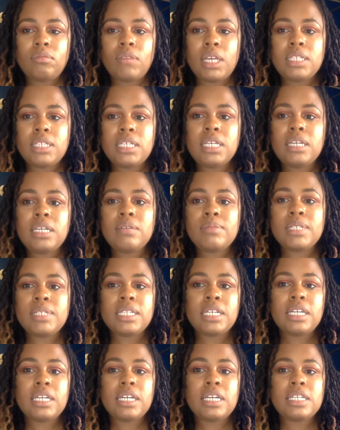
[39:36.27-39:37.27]

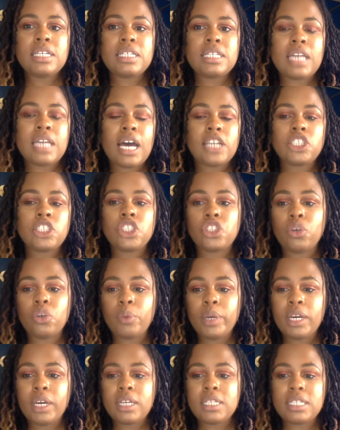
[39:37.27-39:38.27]
TMZ is not
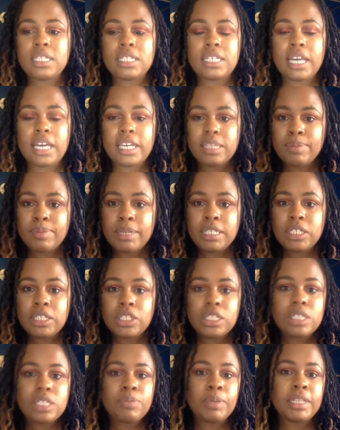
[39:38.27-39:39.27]
showing us the text
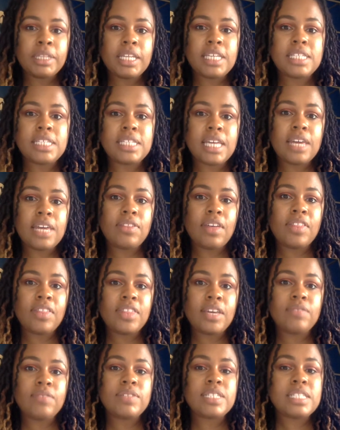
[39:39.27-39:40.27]
messages, but they say that
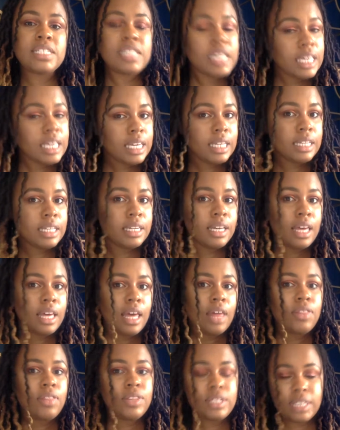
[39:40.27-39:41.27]
they've seen
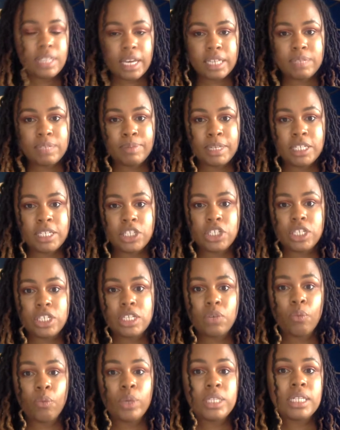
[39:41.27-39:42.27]
the text messages.
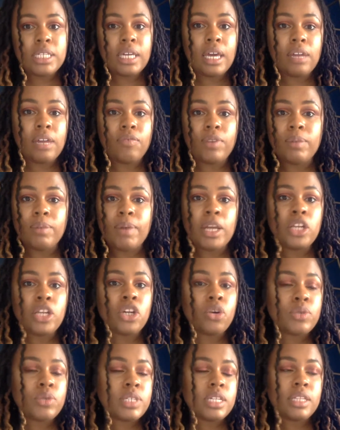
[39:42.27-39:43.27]
And once again, if anybody
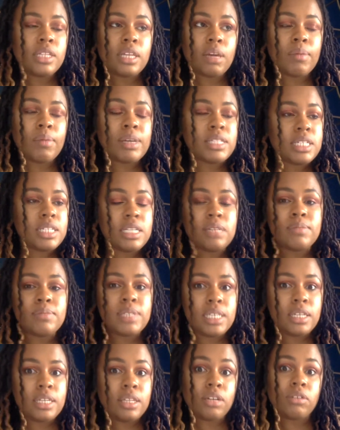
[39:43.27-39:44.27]
knows anything about
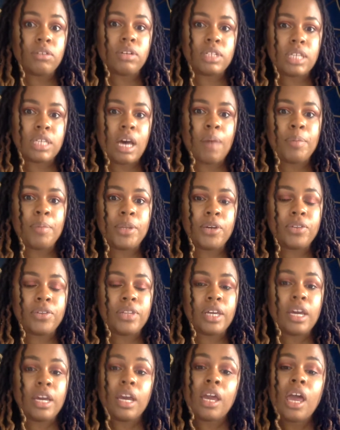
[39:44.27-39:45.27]
TMZ, they're on top of their
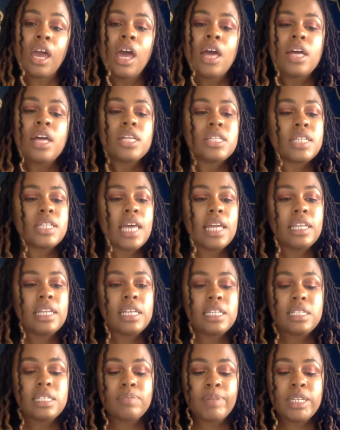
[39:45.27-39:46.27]
thing. So that
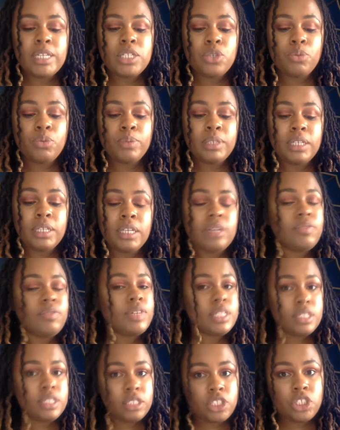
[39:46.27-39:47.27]
leads me to believe
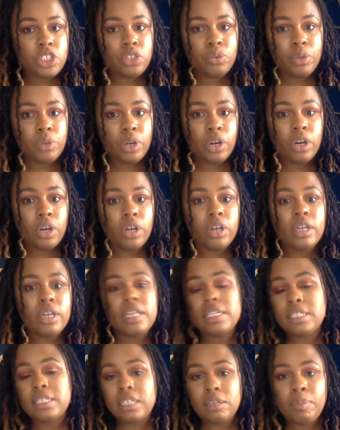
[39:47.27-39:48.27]
he did shoot her.
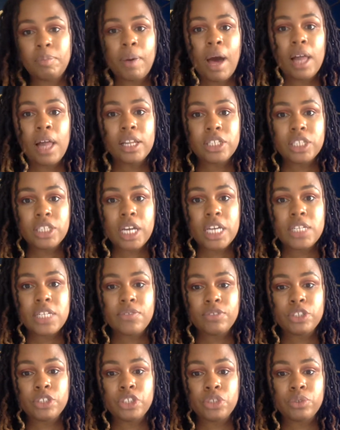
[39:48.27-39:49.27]
He did apologize
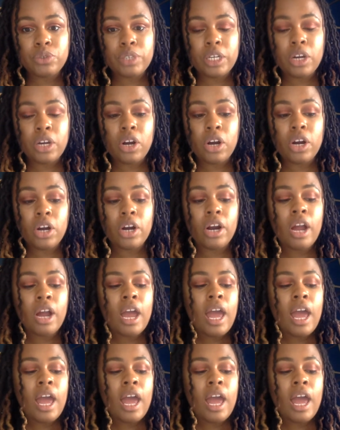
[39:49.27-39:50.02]
for shooting her.